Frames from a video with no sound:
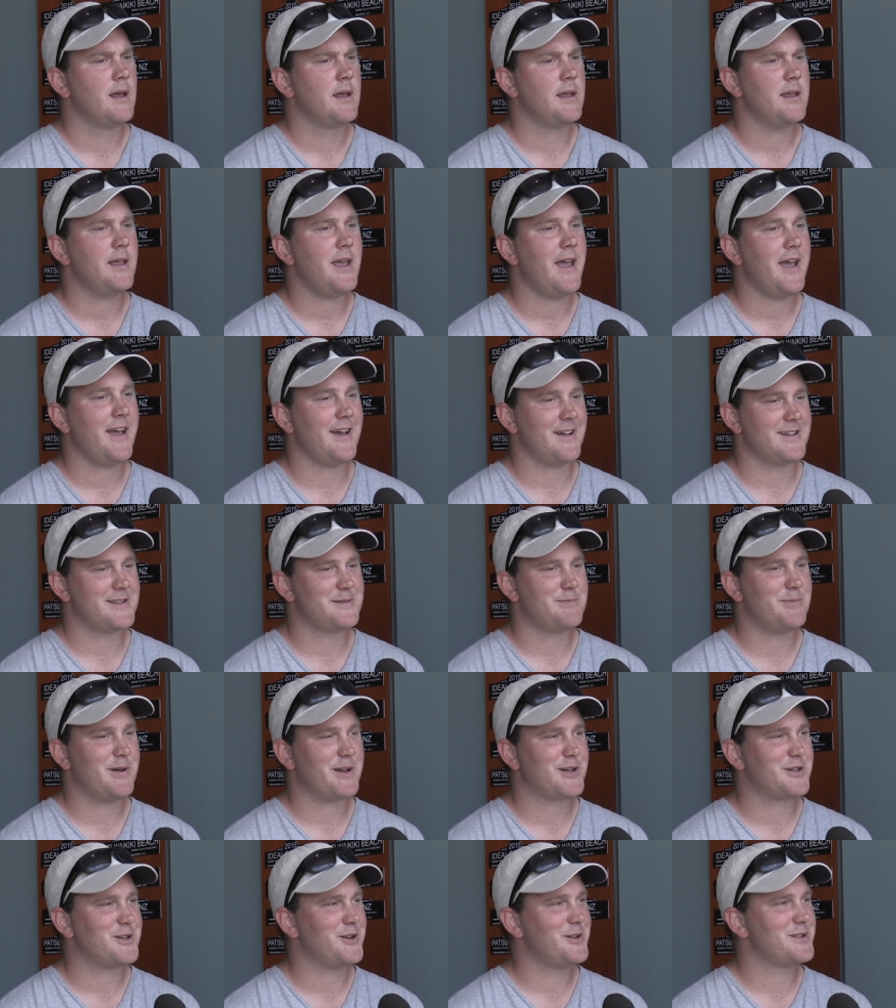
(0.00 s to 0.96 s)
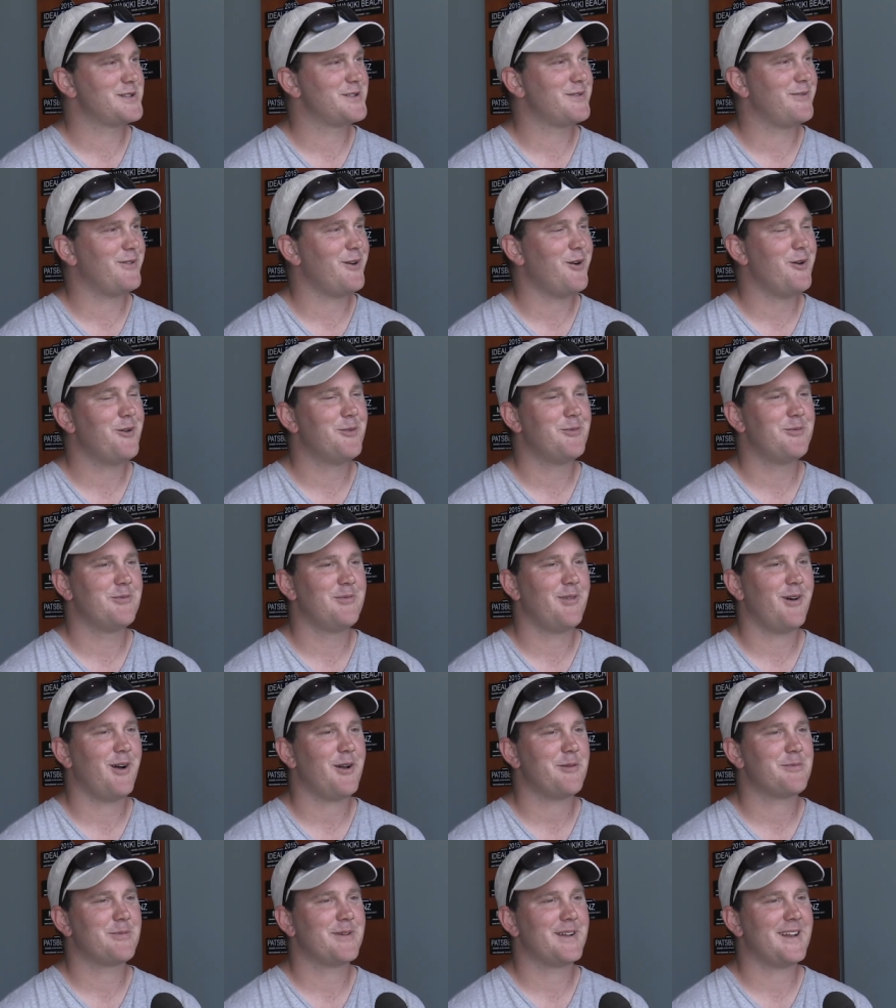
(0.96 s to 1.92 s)
Yeah, it's big shoes to fill,
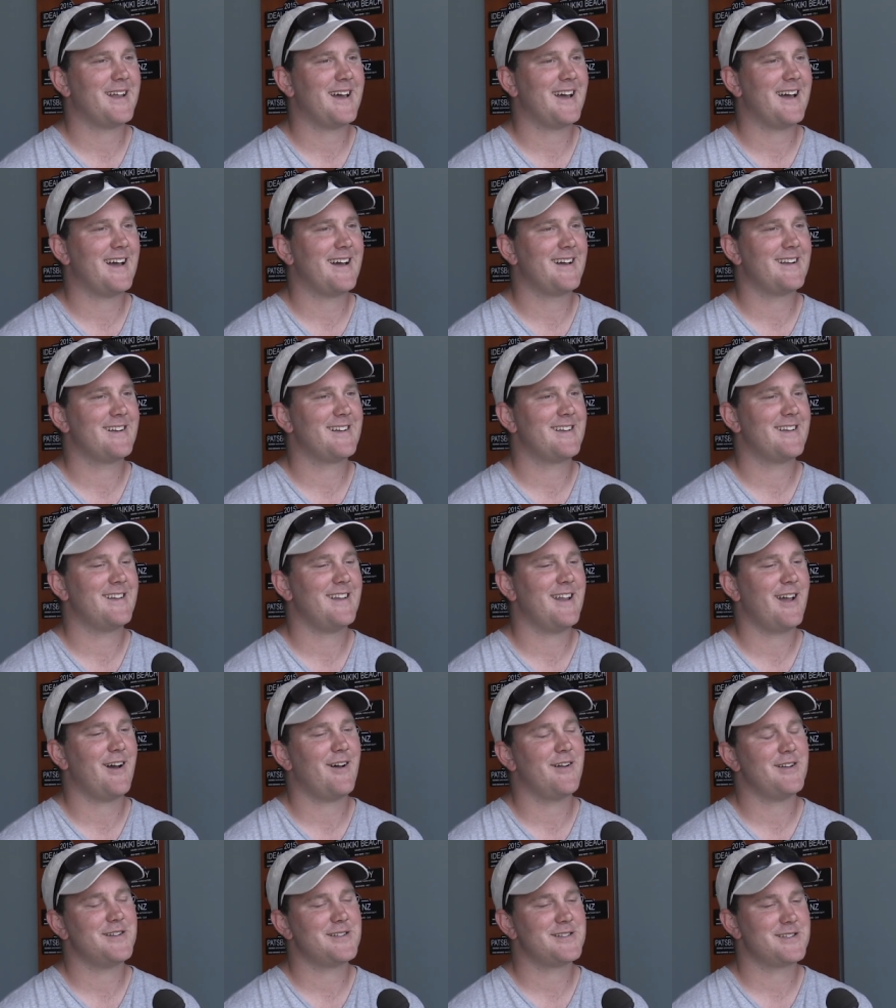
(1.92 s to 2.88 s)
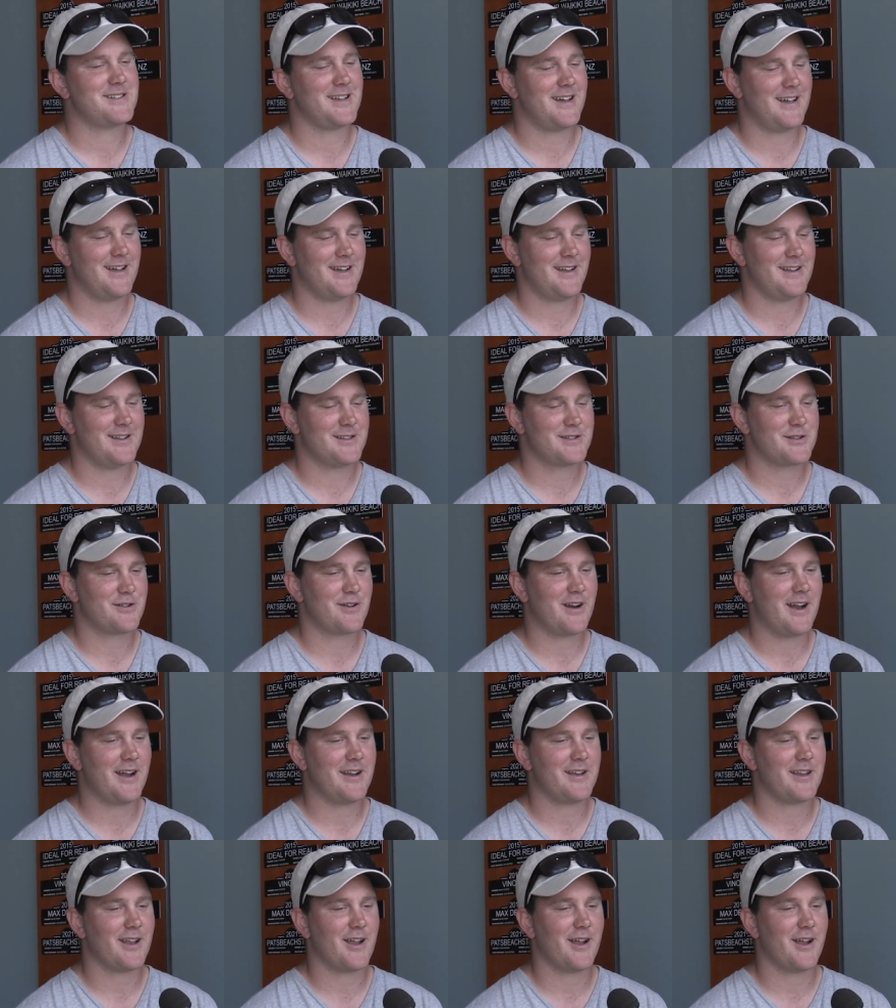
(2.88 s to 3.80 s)
Mike. But uh, you know, it's uh, it's great.